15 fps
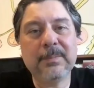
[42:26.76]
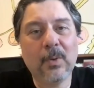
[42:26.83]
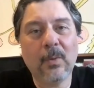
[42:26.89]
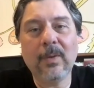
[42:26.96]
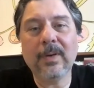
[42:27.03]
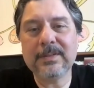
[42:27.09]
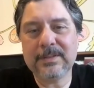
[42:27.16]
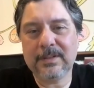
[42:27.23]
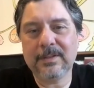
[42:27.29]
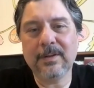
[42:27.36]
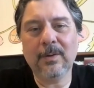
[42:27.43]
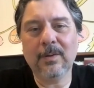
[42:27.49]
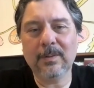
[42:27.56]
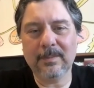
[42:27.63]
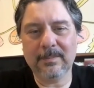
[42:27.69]
going to
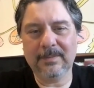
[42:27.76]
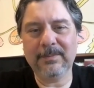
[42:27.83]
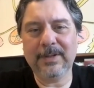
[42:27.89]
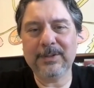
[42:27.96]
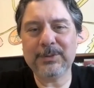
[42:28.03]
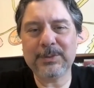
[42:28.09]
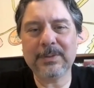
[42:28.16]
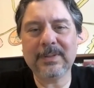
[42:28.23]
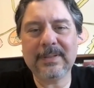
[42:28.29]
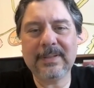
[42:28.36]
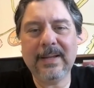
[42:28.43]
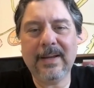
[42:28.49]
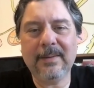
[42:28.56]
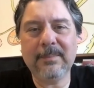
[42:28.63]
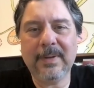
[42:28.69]
go eventually.
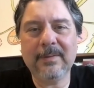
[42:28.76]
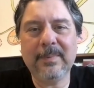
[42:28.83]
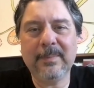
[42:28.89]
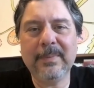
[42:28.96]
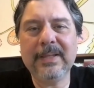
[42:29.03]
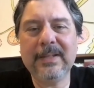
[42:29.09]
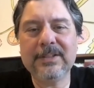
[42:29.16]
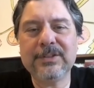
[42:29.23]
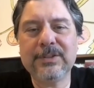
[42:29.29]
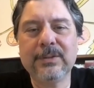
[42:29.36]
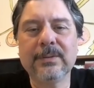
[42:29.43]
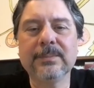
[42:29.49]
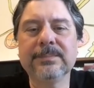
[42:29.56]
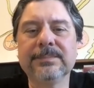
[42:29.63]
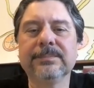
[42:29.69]
Yeah, I've been meaning to.